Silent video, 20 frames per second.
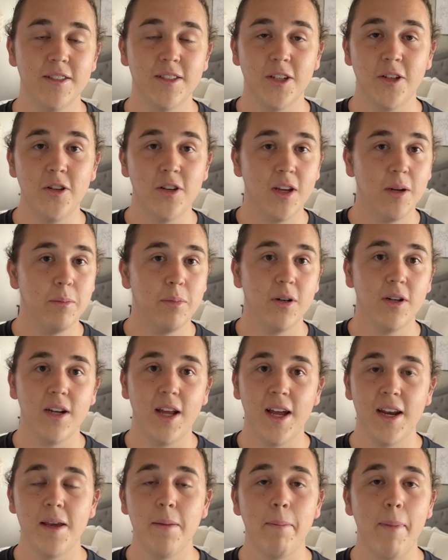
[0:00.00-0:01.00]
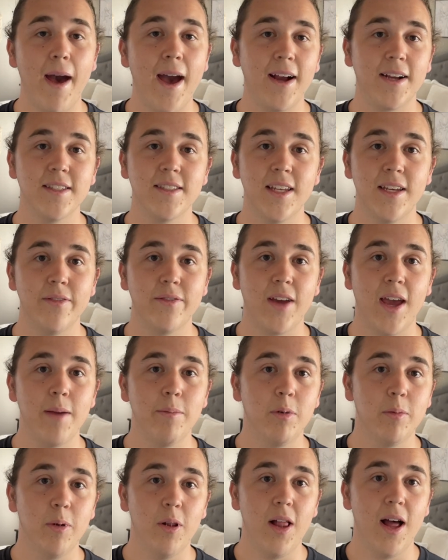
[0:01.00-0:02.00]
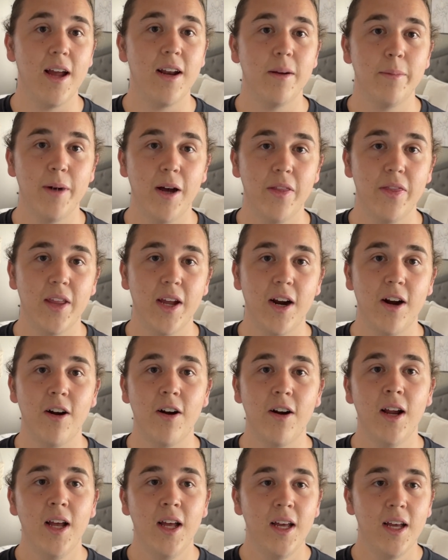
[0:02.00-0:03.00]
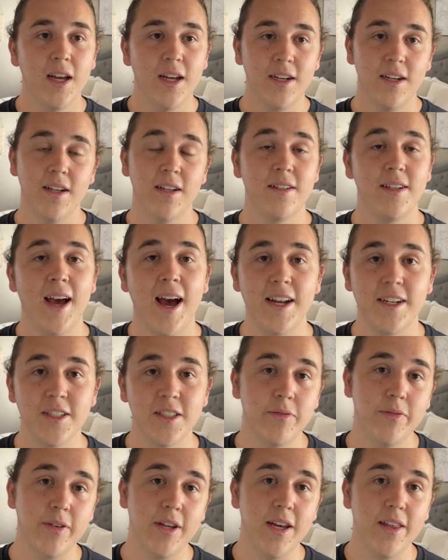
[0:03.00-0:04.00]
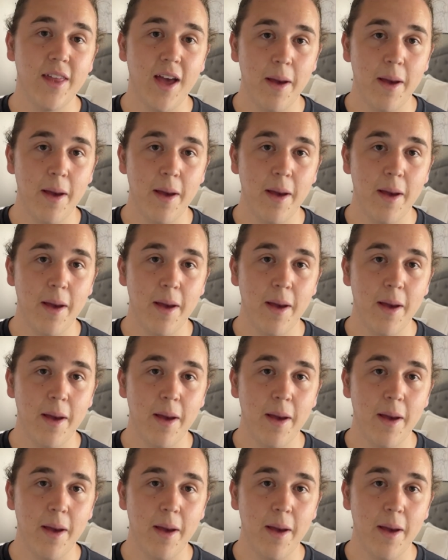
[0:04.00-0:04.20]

you can put any MagSafe capable item on there and it attaches via that